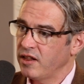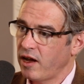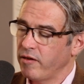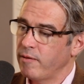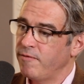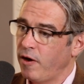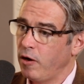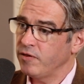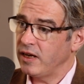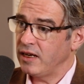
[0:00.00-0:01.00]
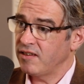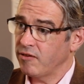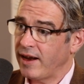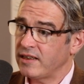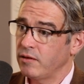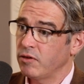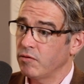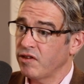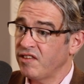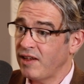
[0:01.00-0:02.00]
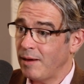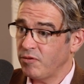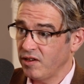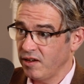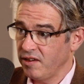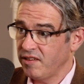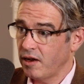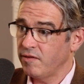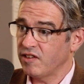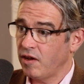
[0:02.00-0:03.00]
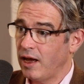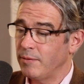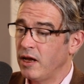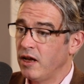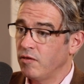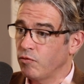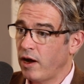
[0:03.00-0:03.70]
that are involved in interacting with the receptors over time, mm-hmm.